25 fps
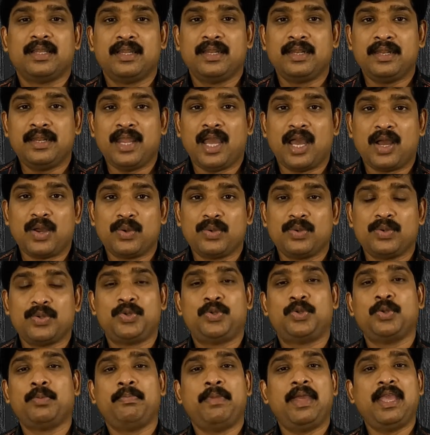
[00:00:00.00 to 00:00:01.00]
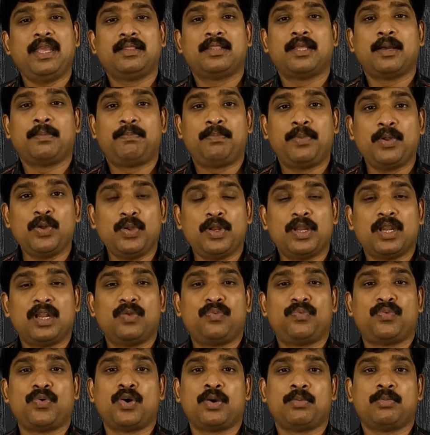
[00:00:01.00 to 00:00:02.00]
Now, to make the
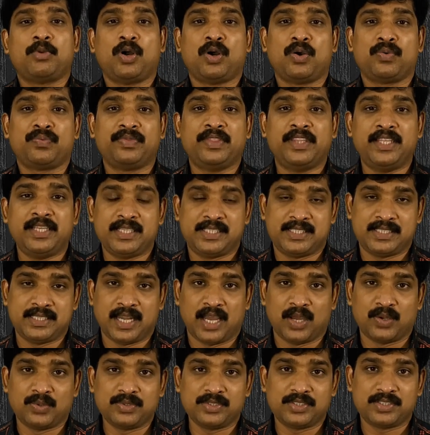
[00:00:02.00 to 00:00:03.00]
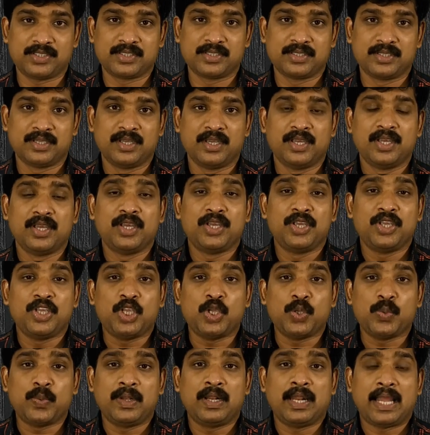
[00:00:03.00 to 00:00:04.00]
plural form of these nouns,
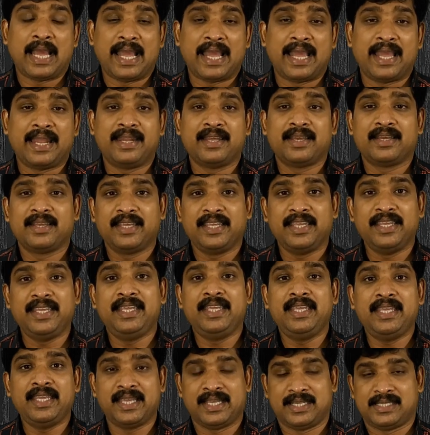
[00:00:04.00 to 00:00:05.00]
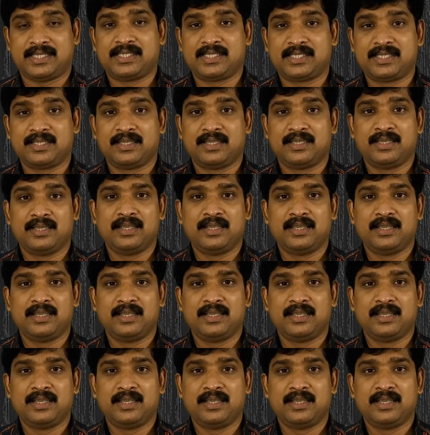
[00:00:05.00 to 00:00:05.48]
you will add ES.